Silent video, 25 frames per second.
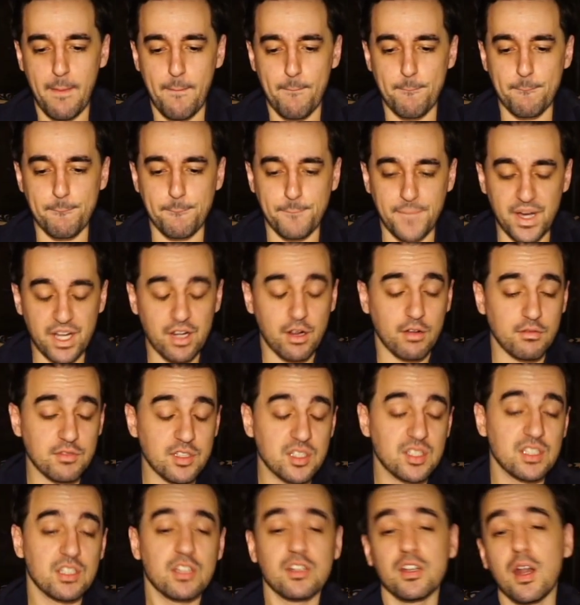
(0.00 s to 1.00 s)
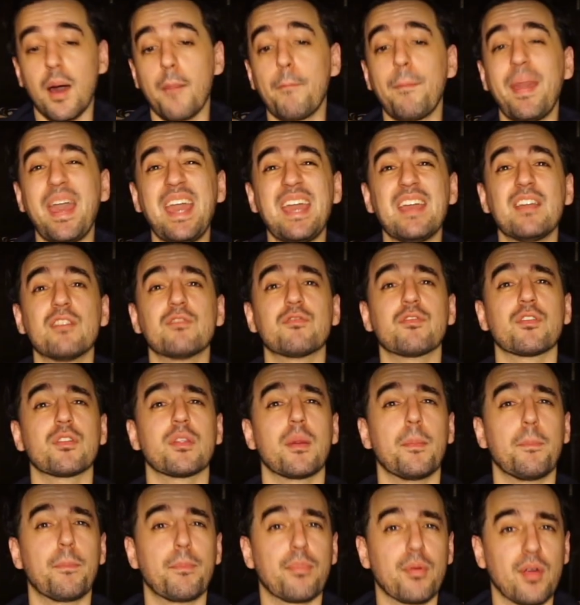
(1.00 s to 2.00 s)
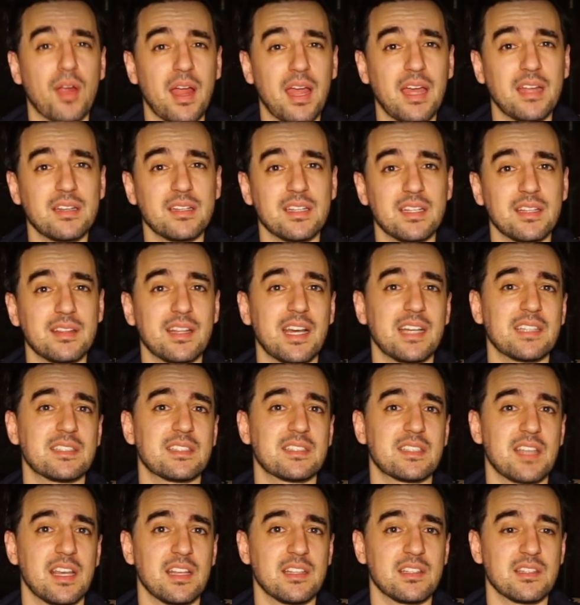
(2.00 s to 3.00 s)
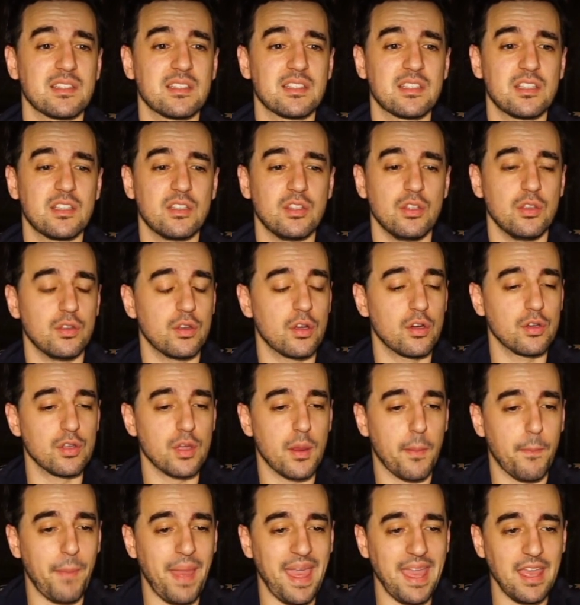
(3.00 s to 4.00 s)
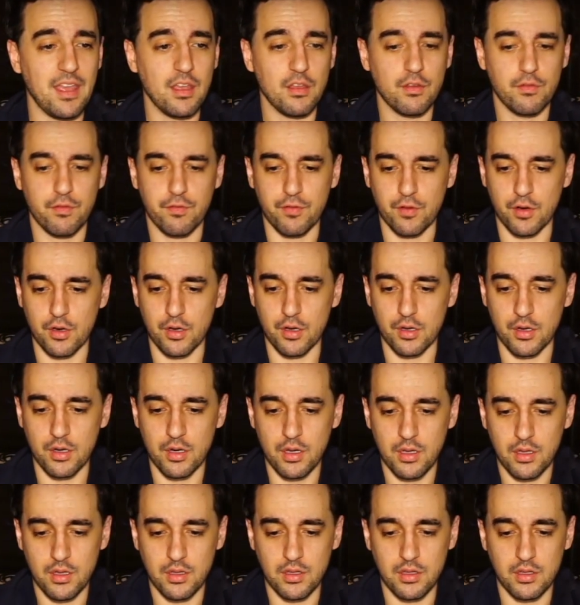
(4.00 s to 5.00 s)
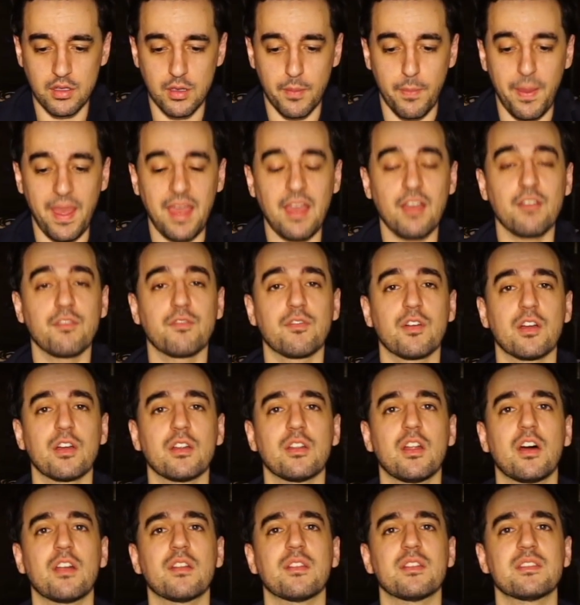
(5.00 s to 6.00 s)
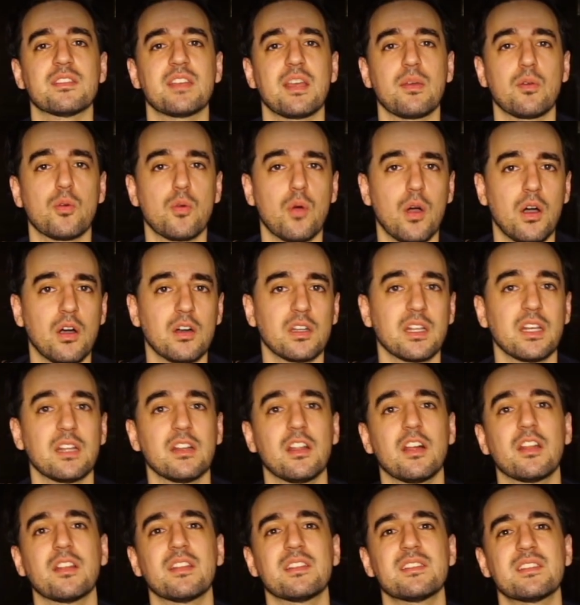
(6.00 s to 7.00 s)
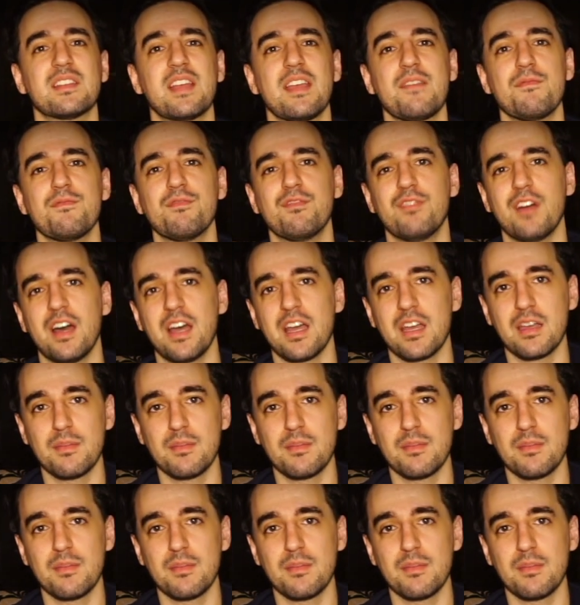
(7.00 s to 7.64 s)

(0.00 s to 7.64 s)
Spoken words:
But obviously you're not paying for the brand in that sense. You know, you're paying for a lot of the same quality, a lot of the same vibe,